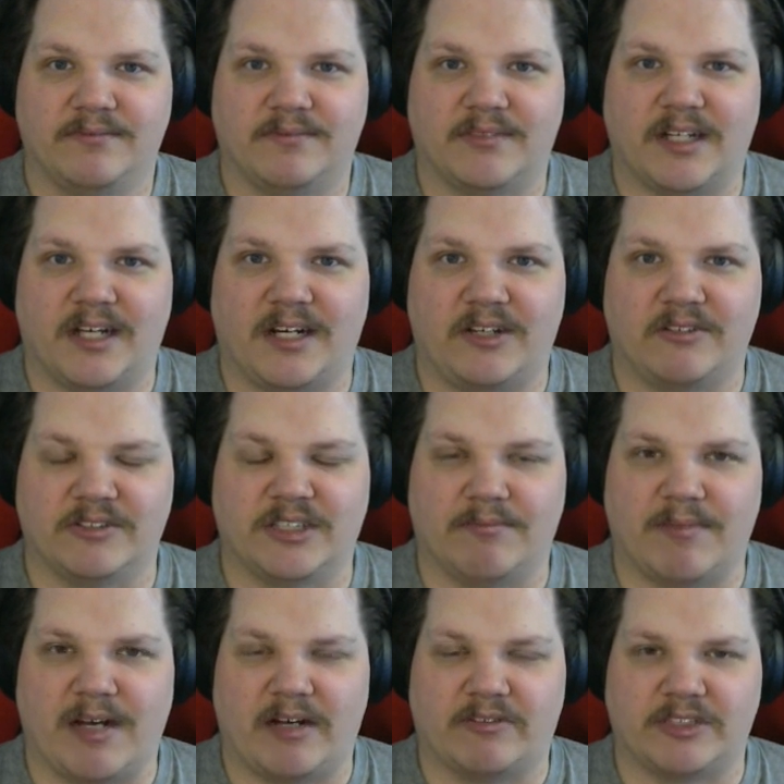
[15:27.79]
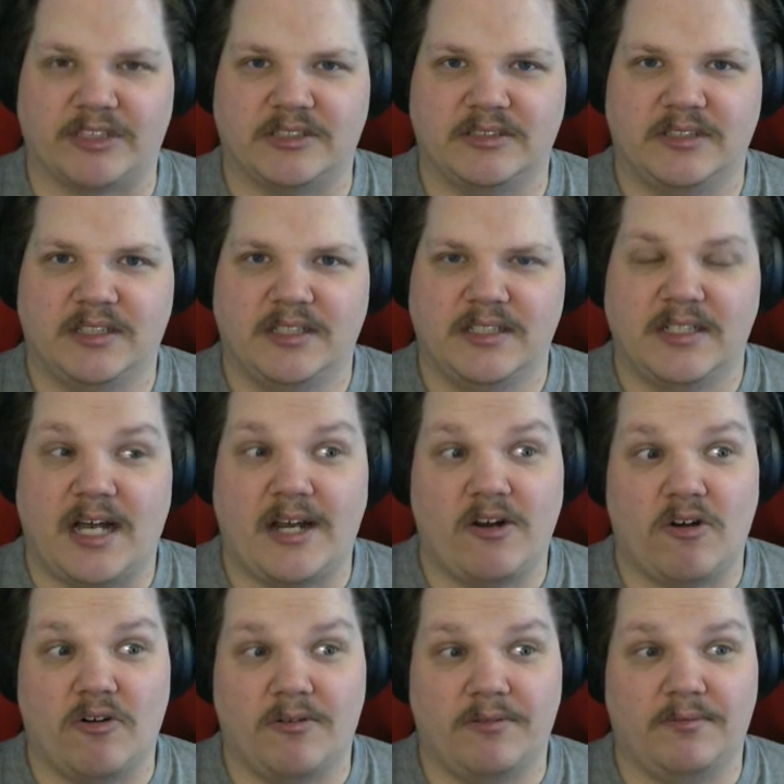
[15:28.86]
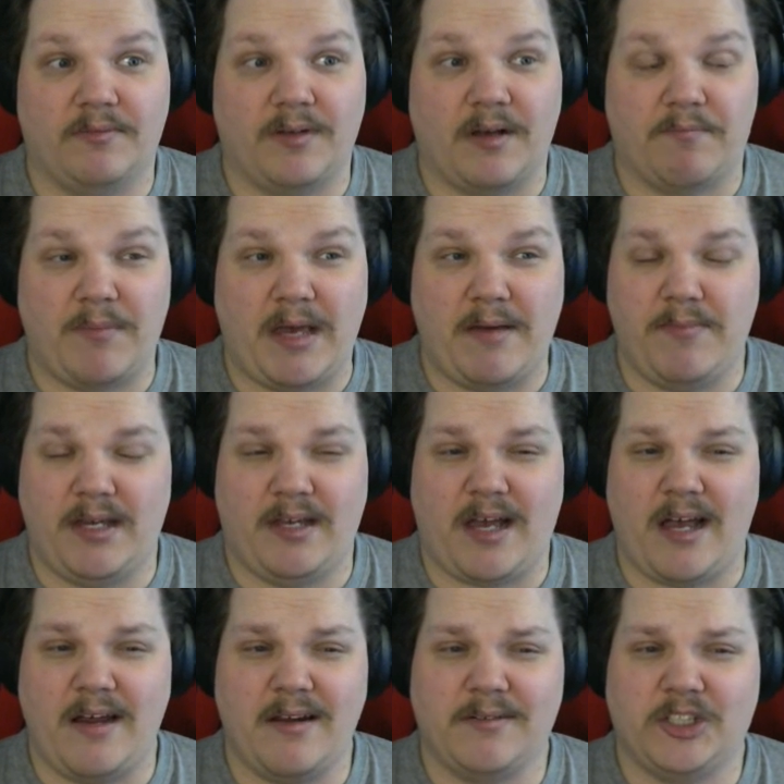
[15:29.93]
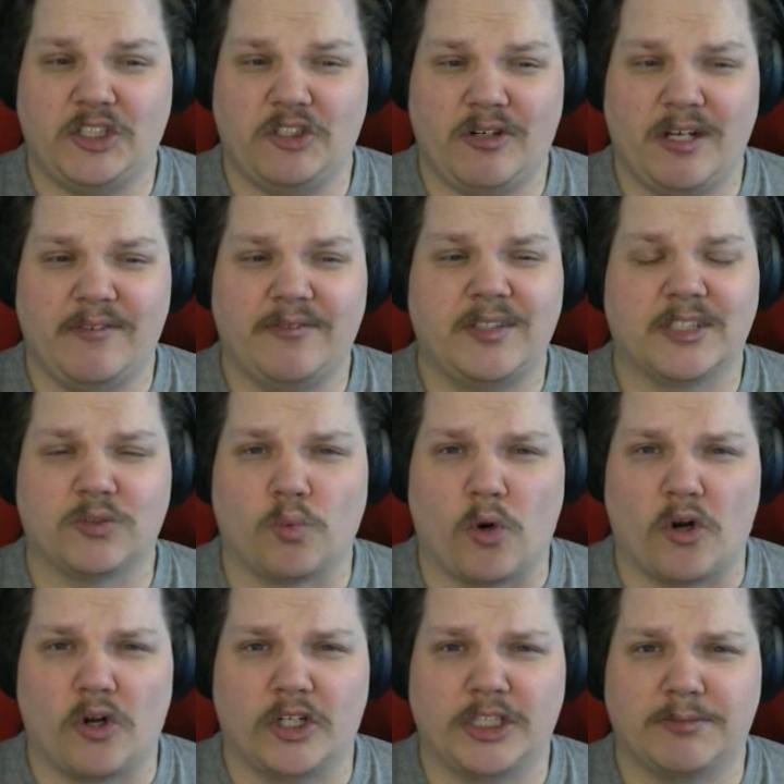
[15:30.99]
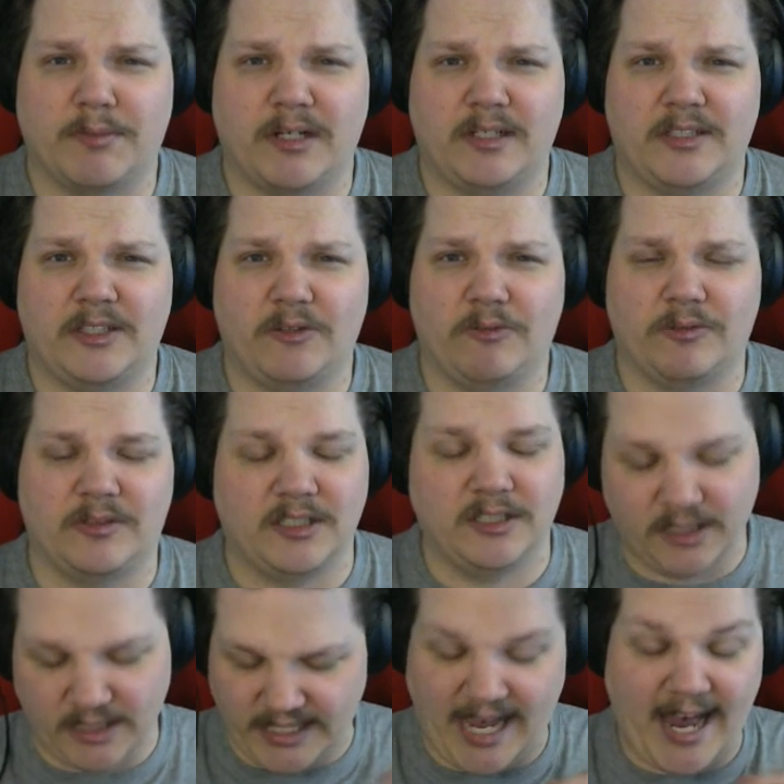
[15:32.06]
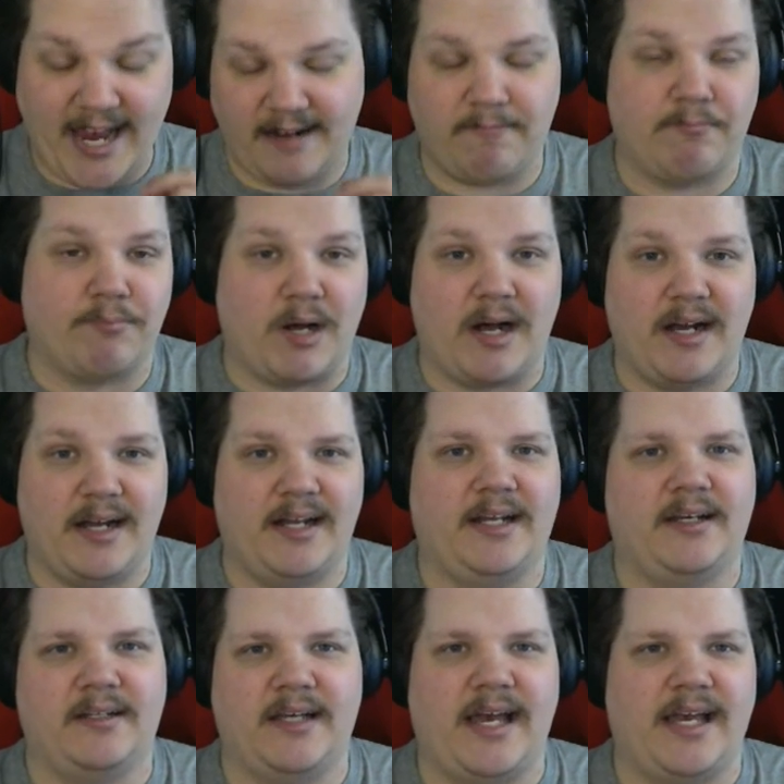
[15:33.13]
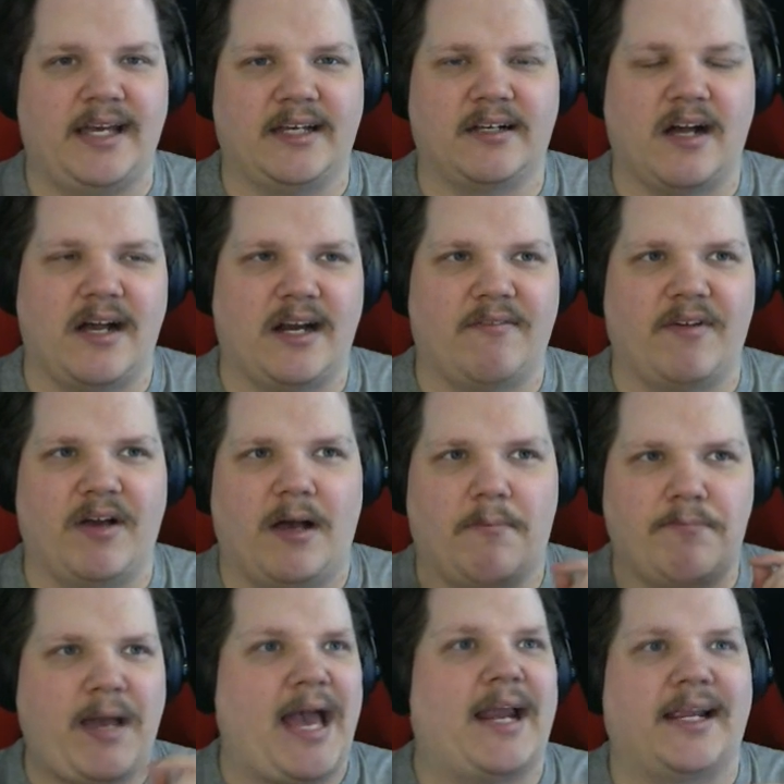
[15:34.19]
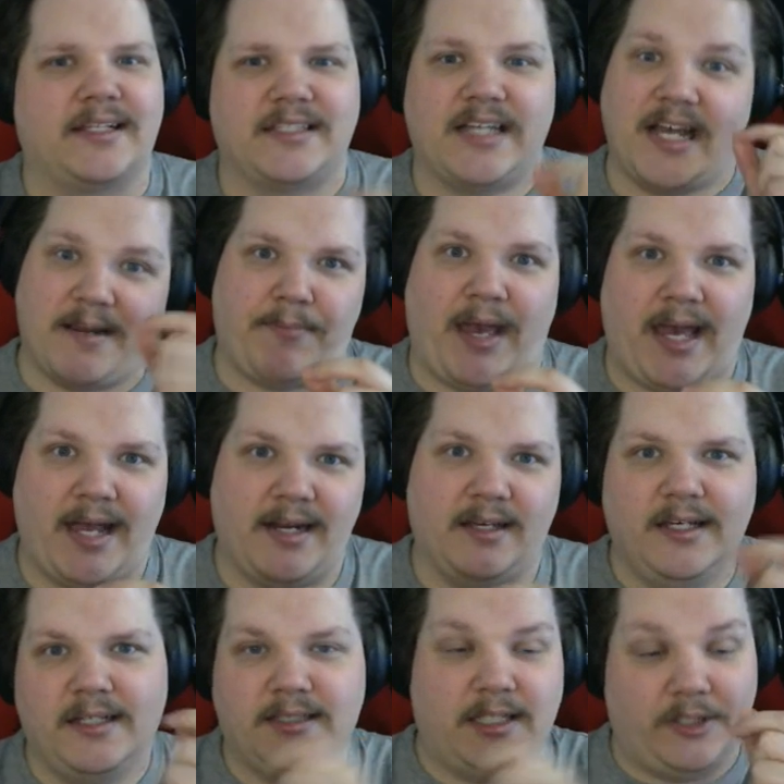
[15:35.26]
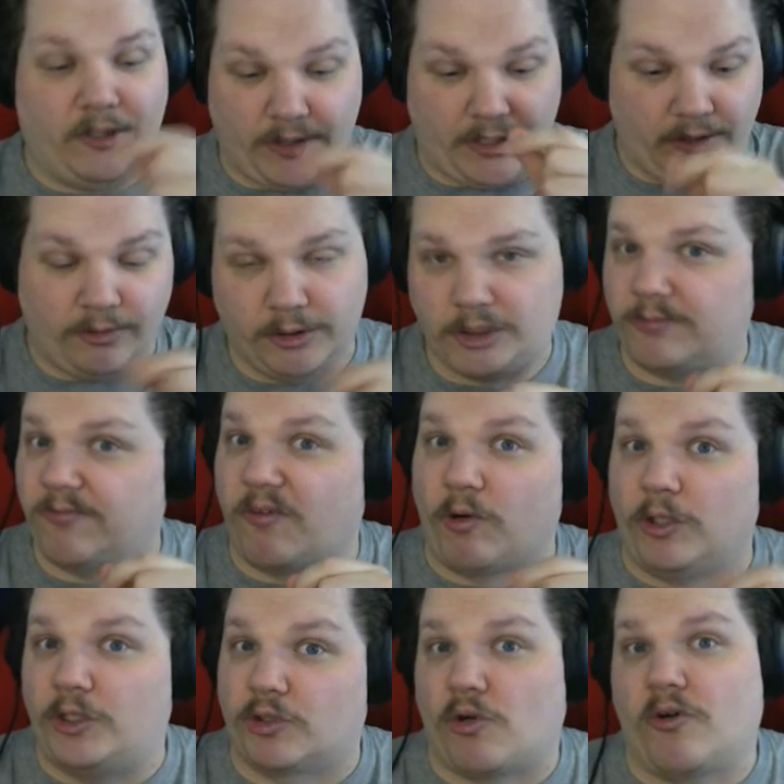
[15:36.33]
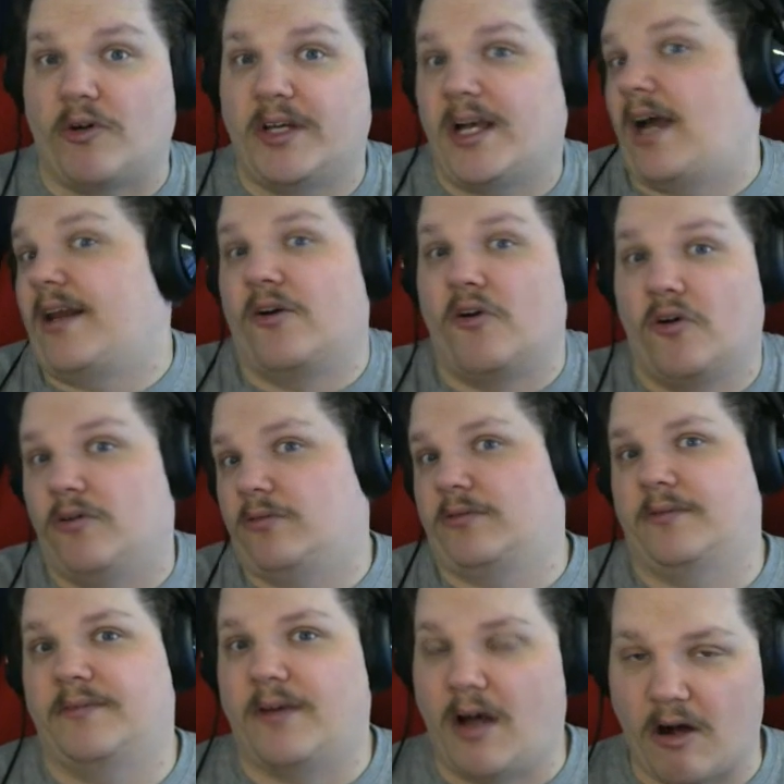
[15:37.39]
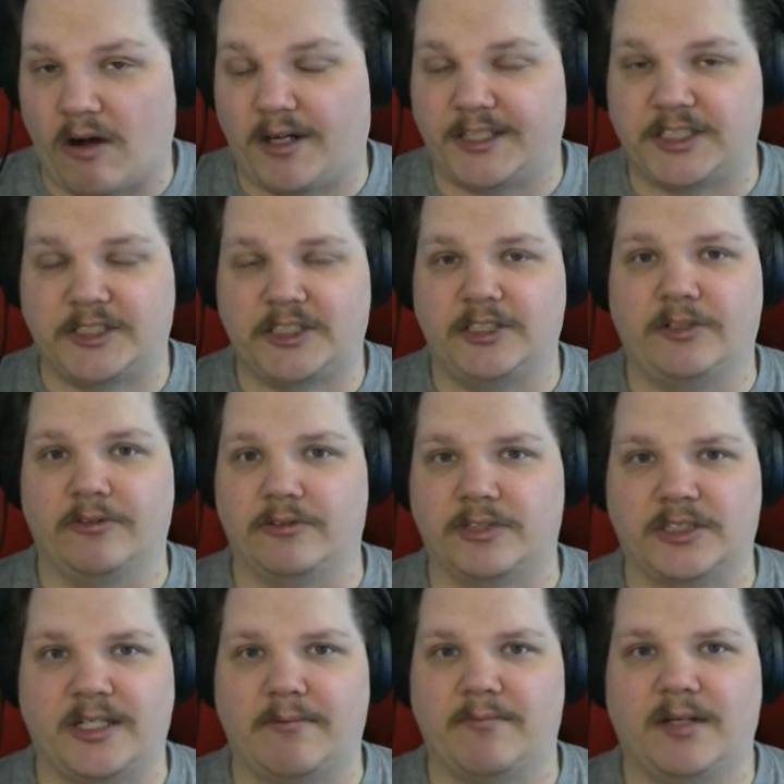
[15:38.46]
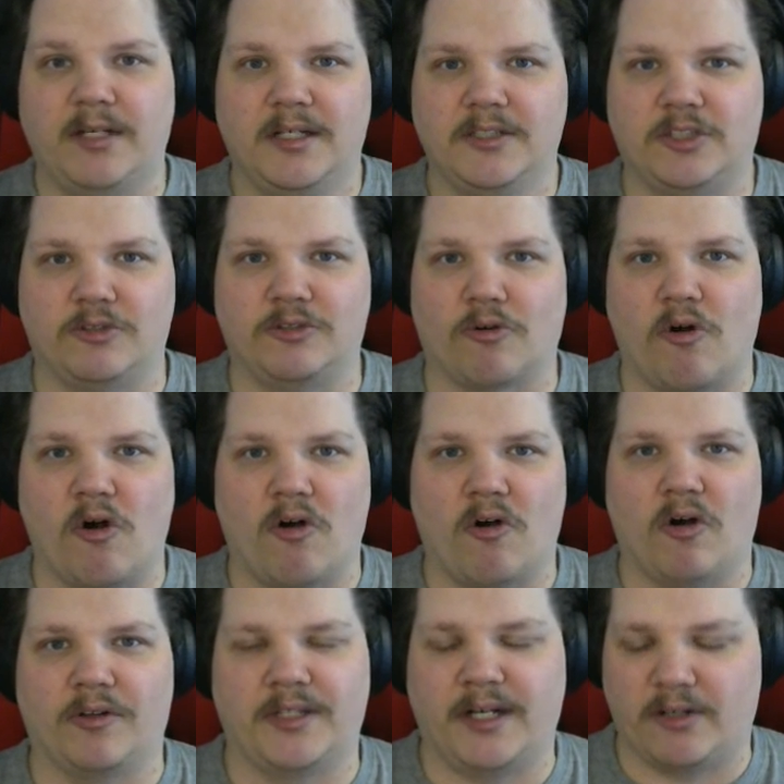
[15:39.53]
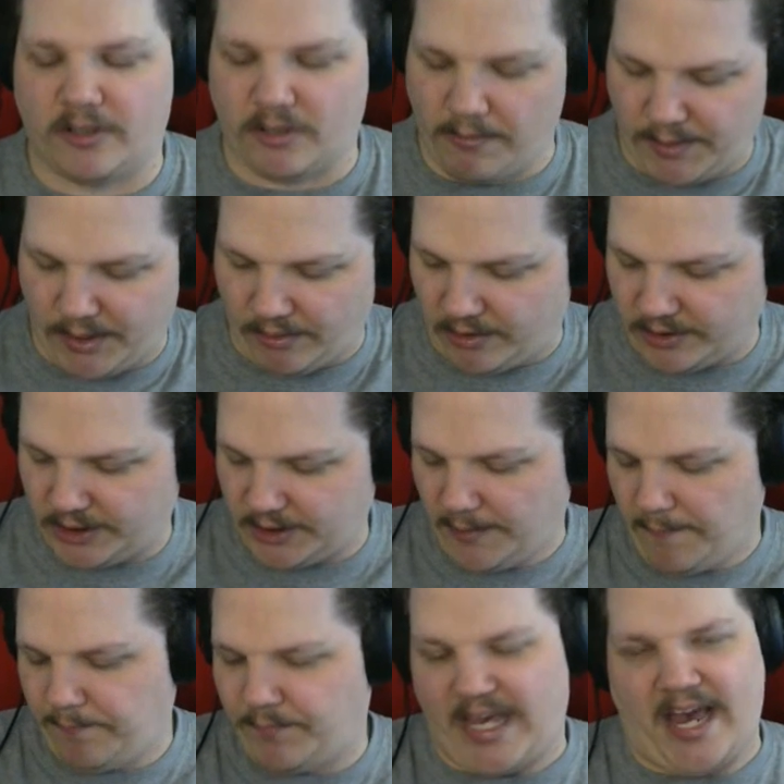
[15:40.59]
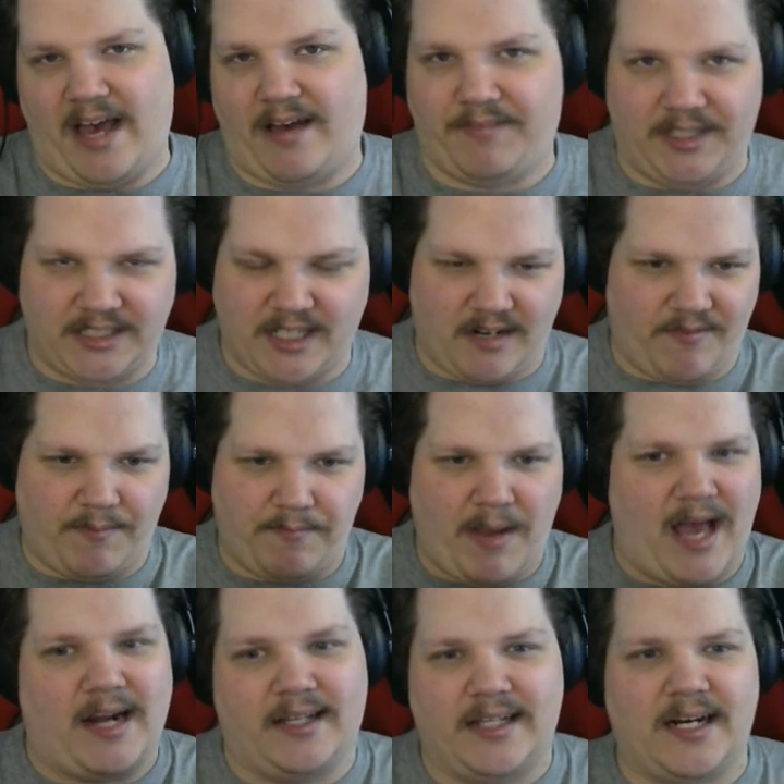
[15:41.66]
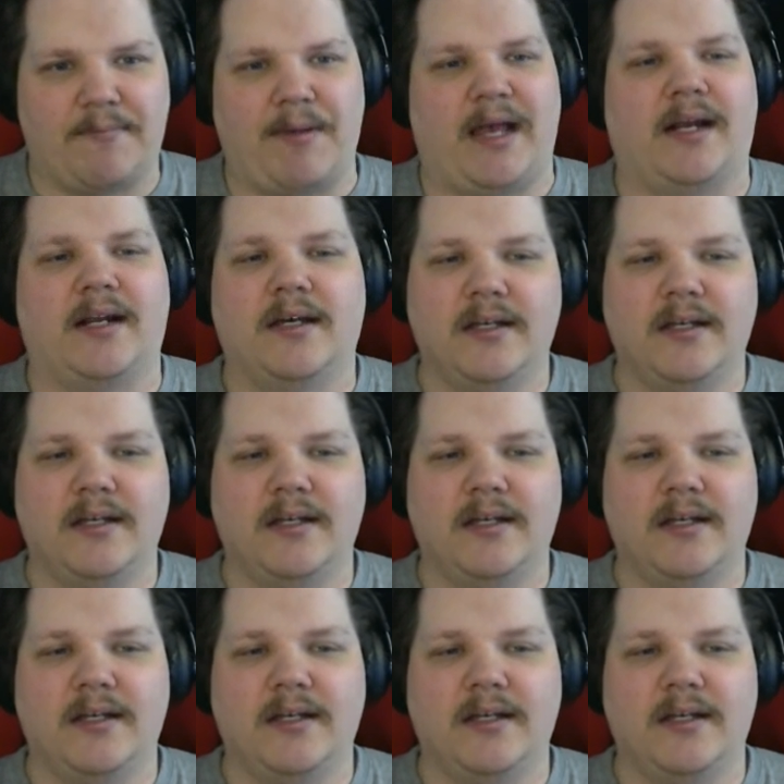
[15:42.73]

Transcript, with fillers: Gotta use the mouse. I know, uh, maybe, I'm not sure if this works, but you can buy a kind of a palette and a pen that you can use for drawing. I know artists use them to draw on their computers. They have this kind of a palette and a pen.